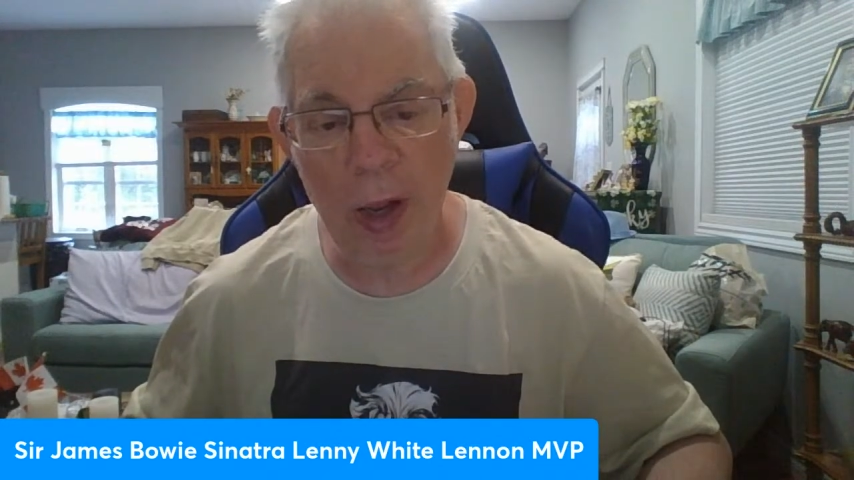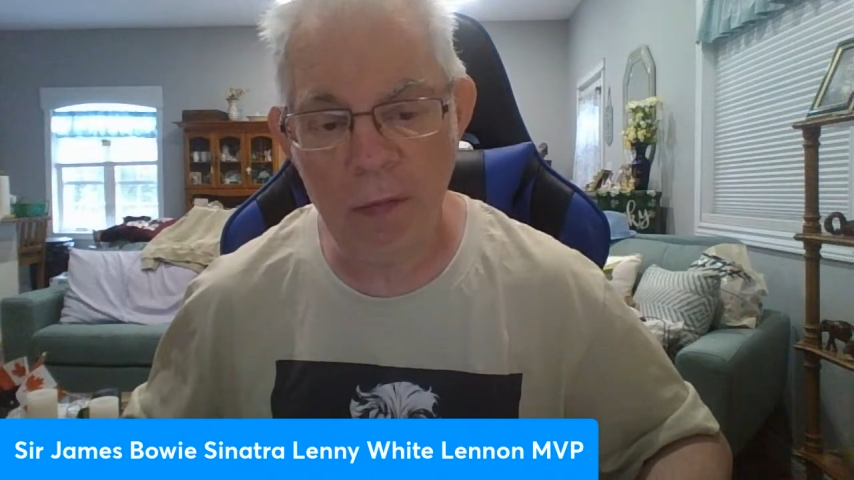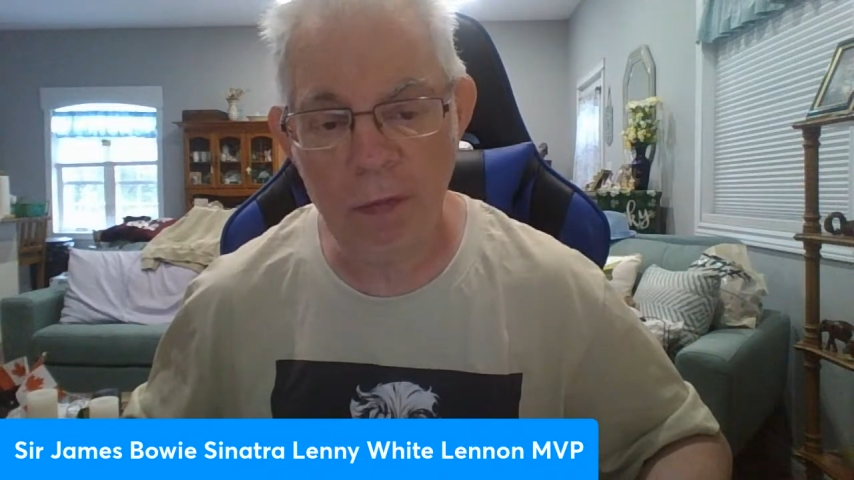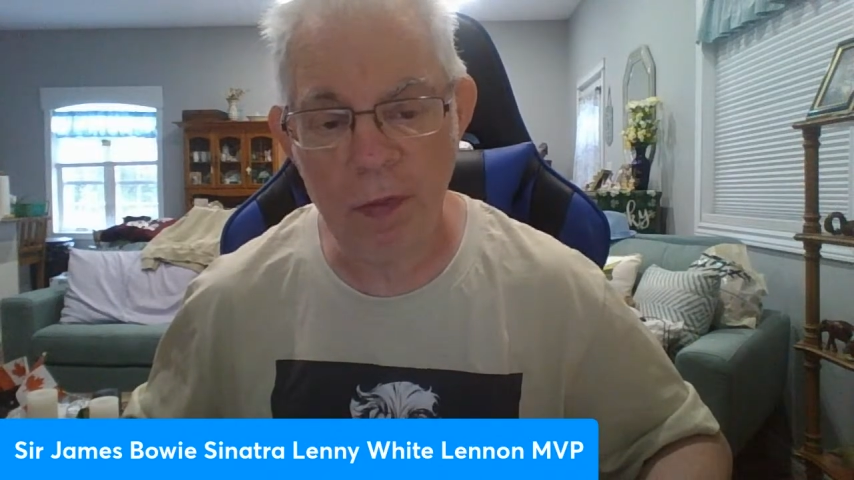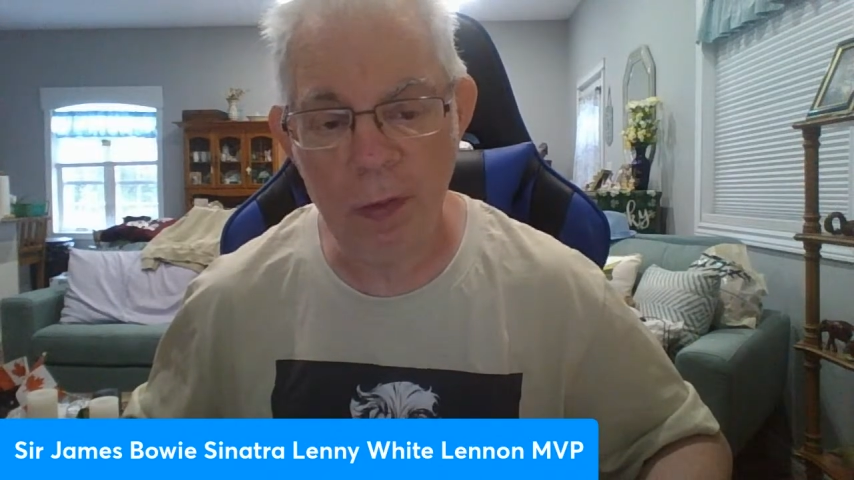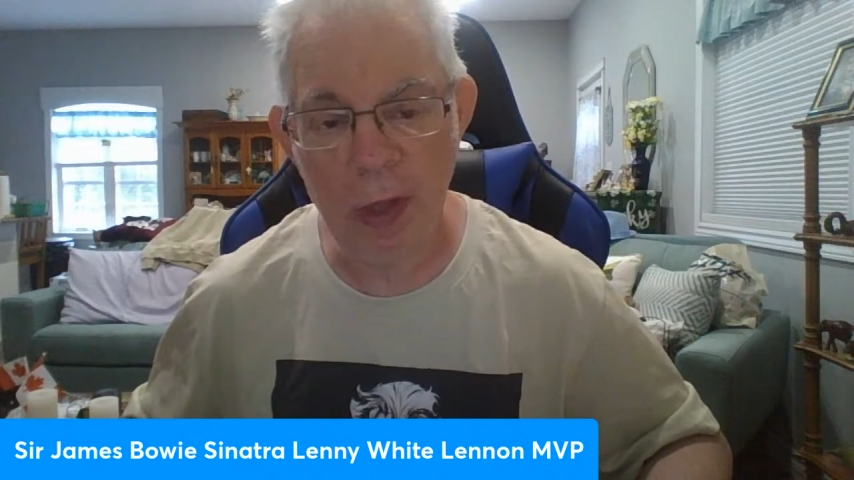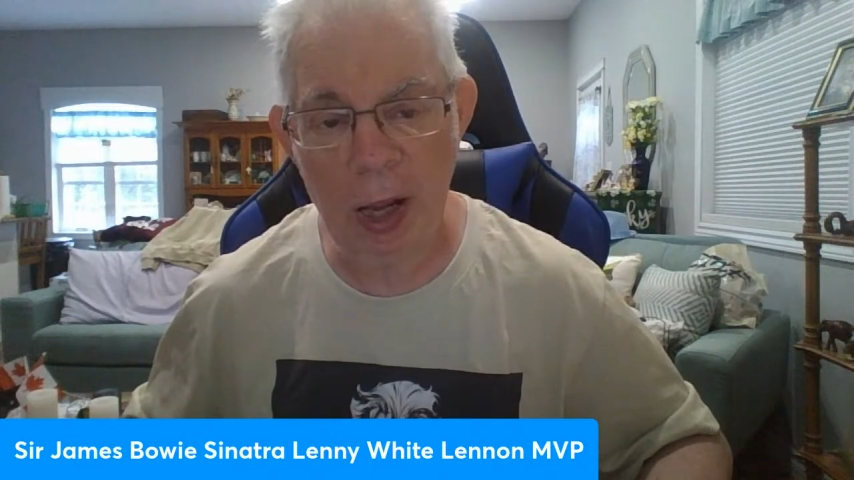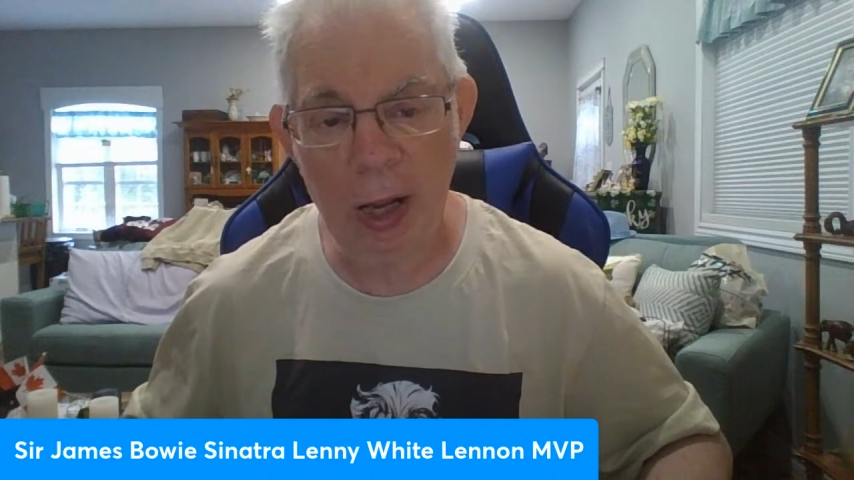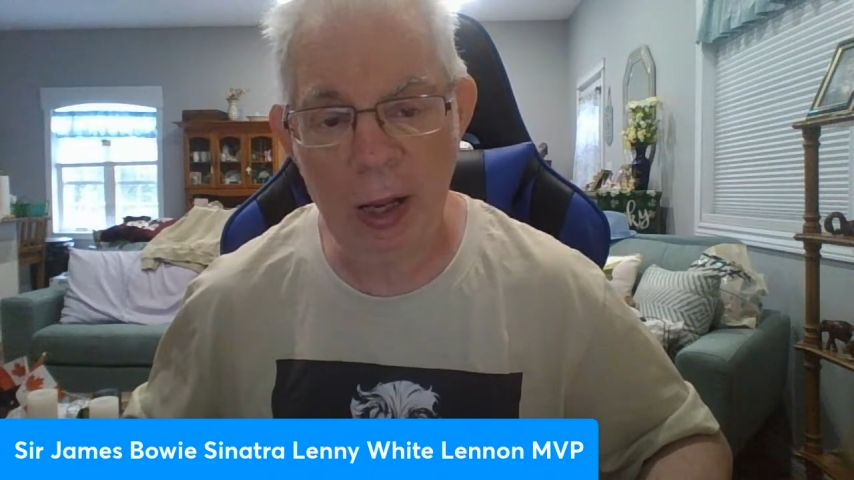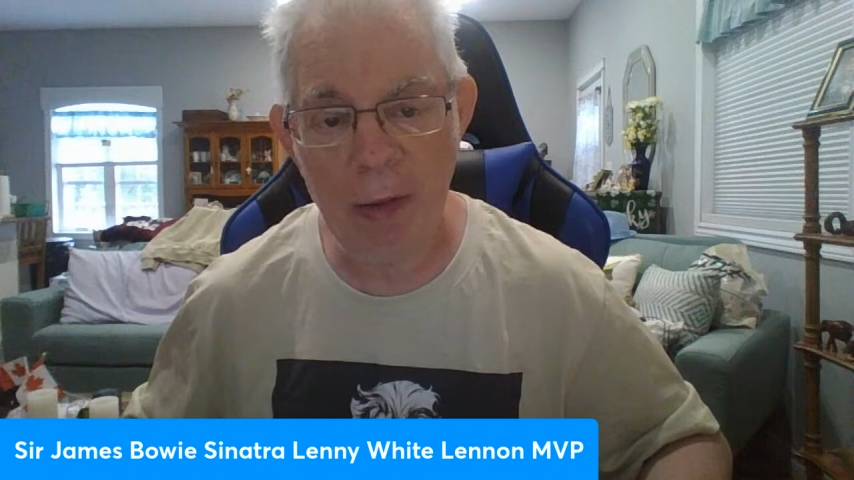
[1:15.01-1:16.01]
have a few
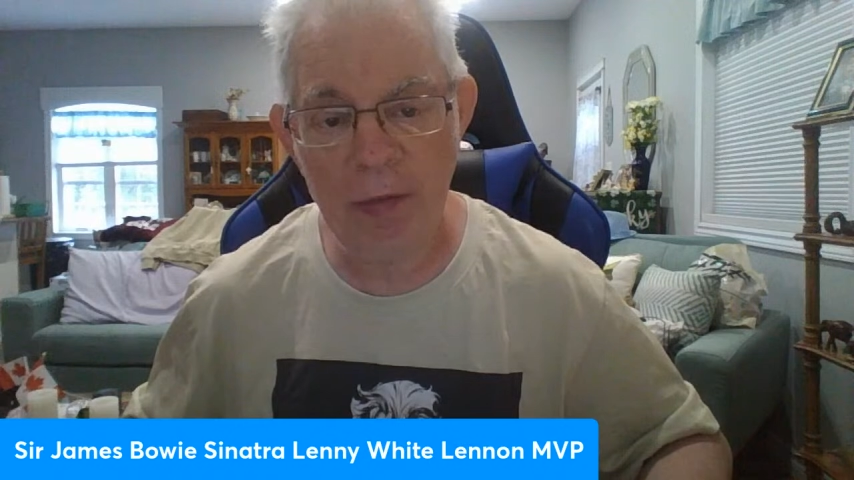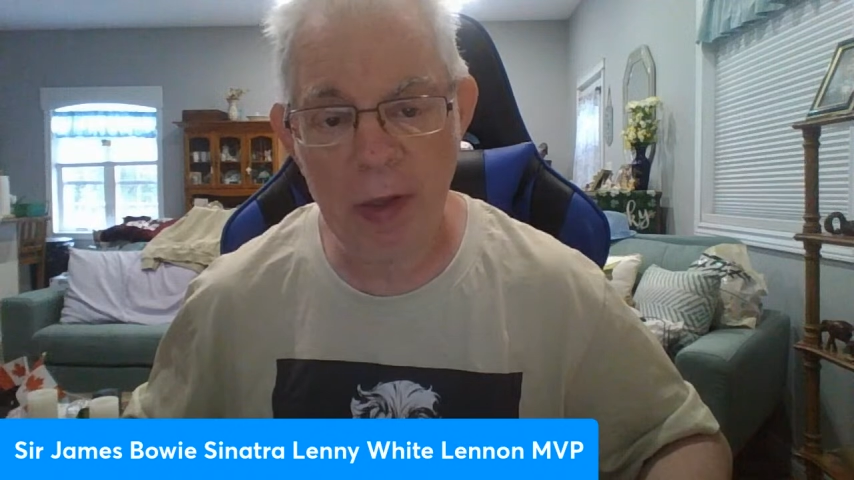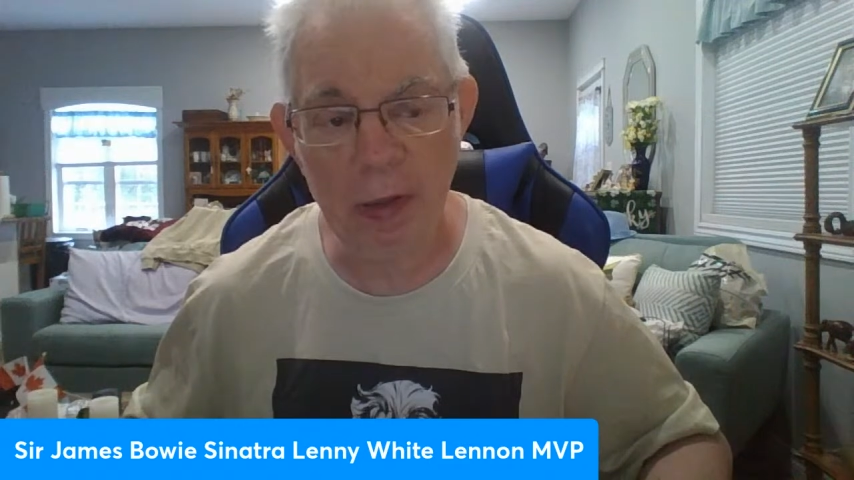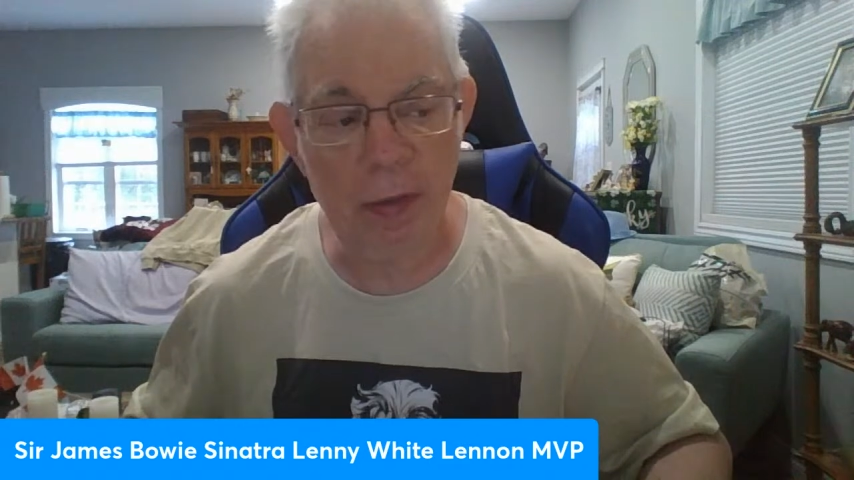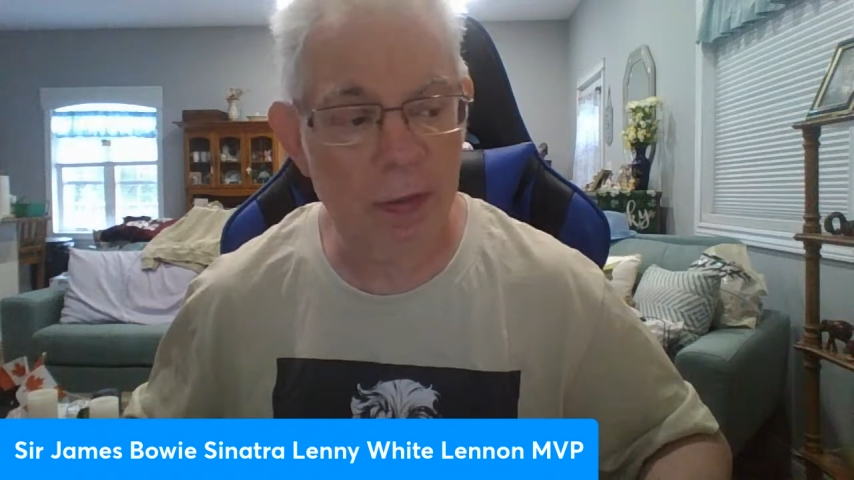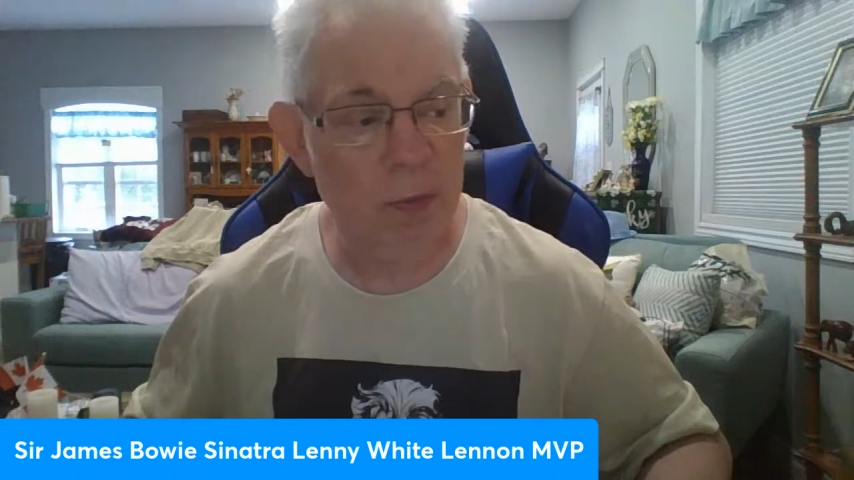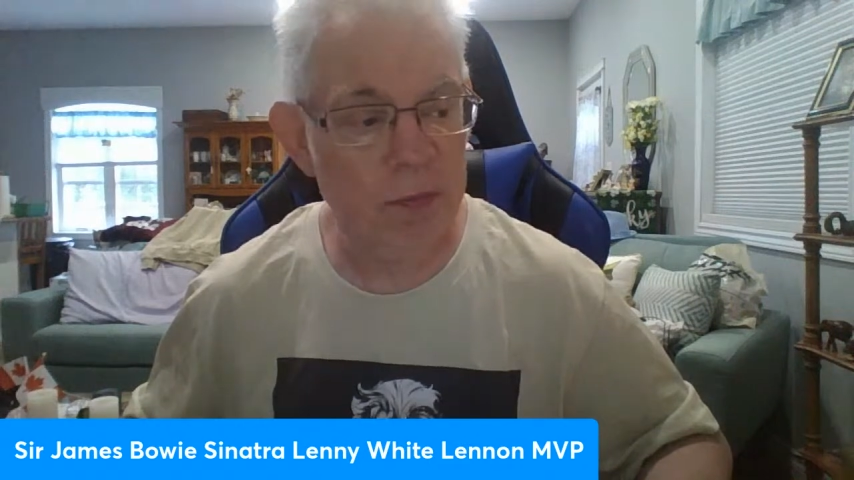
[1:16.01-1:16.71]
laughs, and